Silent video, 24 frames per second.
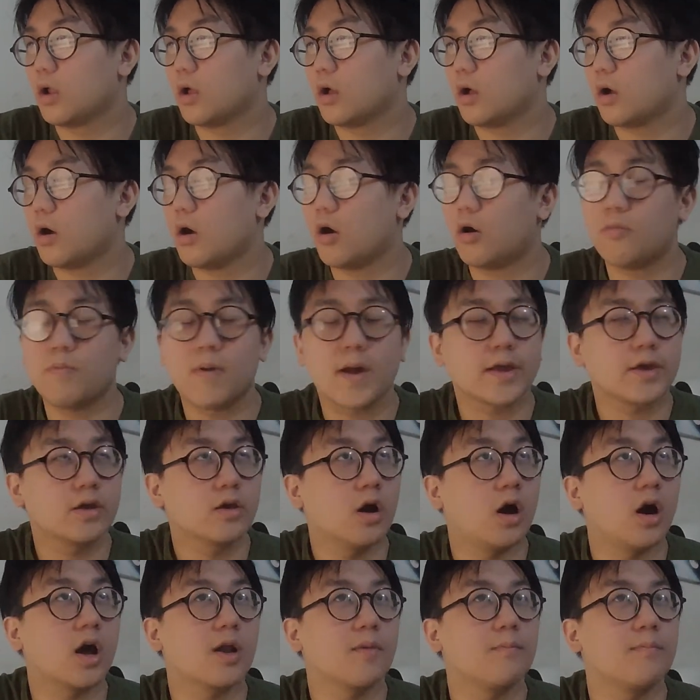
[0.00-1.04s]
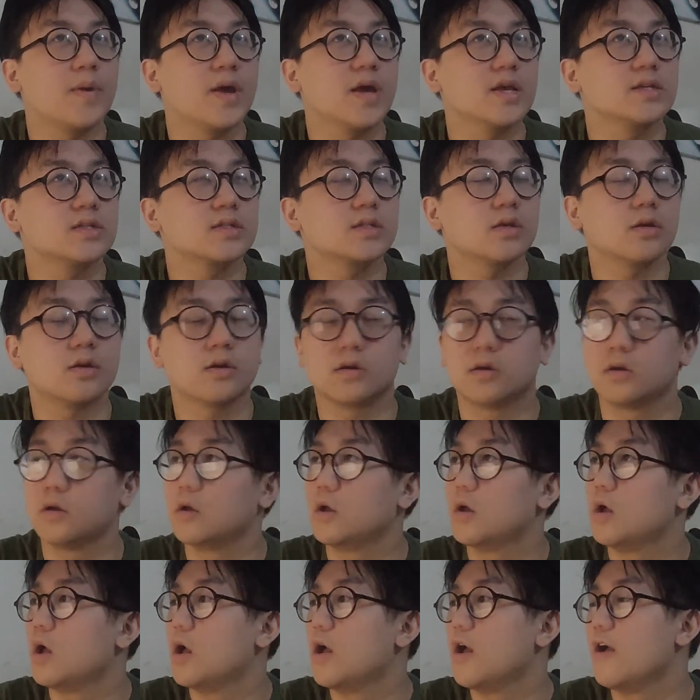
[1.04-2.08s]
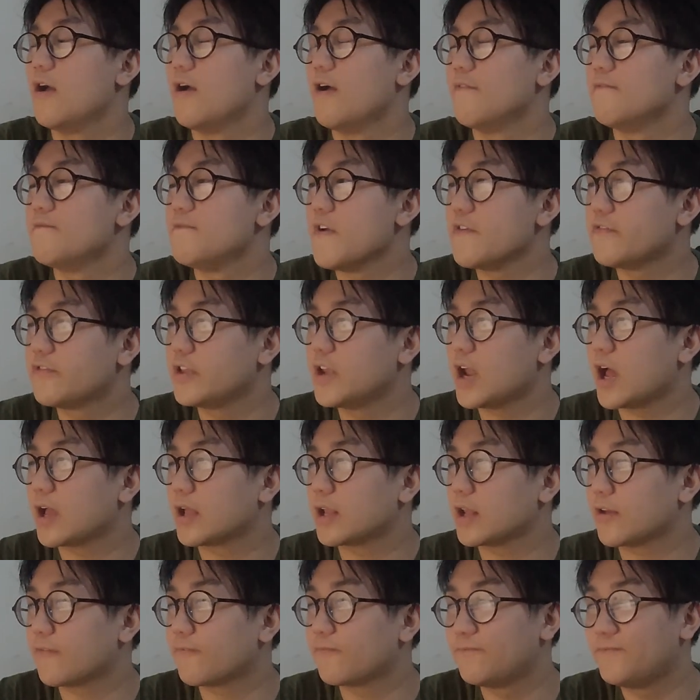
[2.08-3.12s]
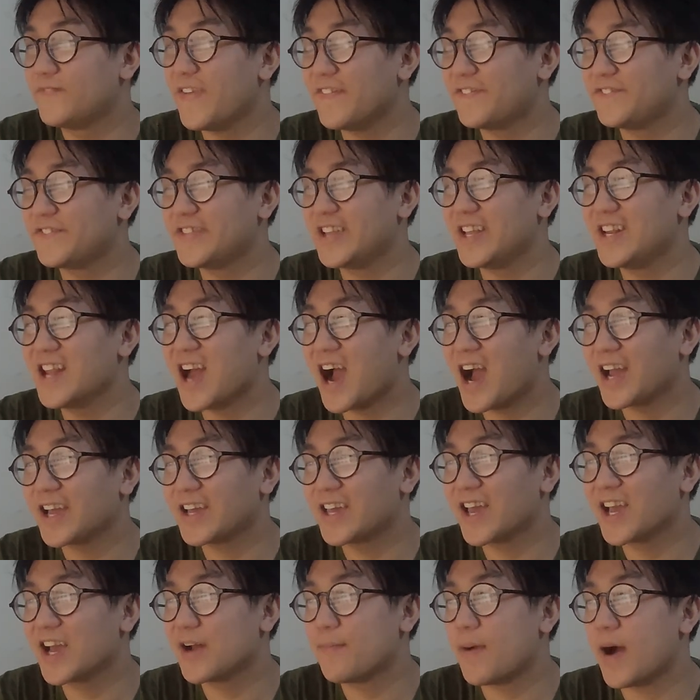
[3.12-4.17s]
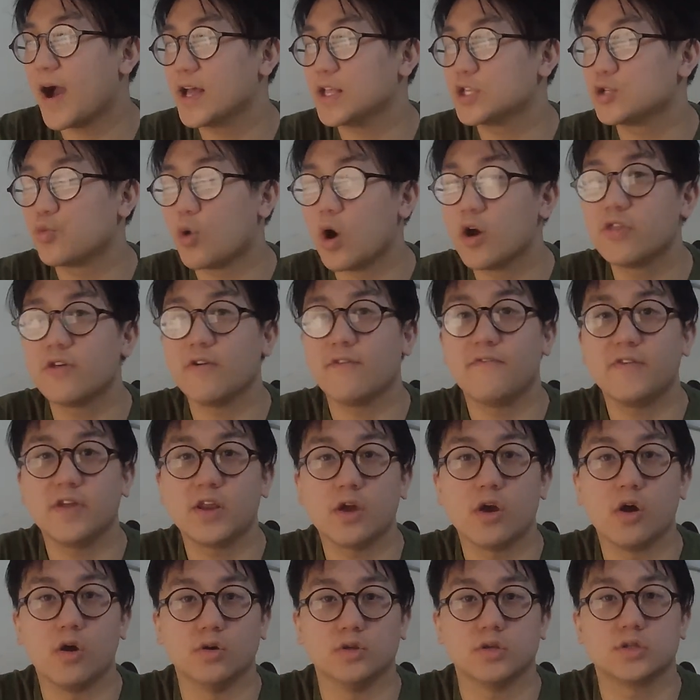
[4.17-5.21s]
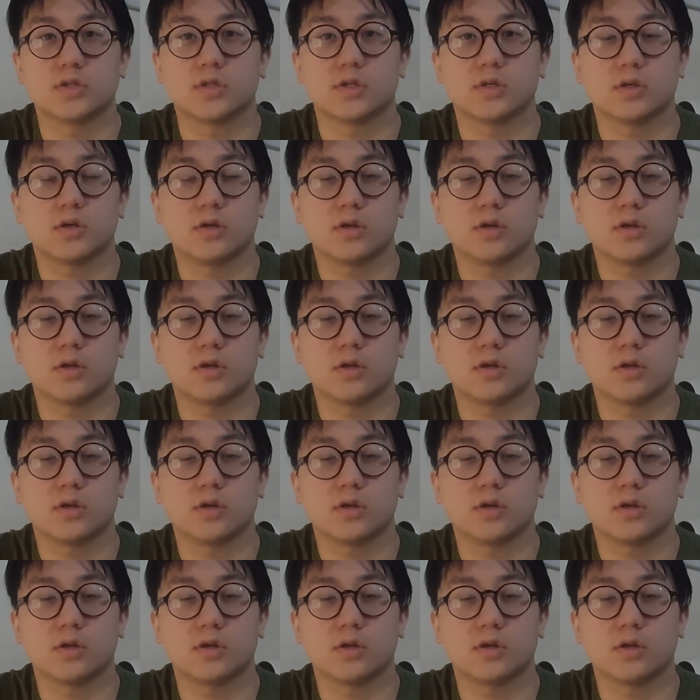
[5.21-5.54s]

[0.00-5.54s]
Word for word: oh my god, I'm pissed. 59, 59 gigabytes worth of videos.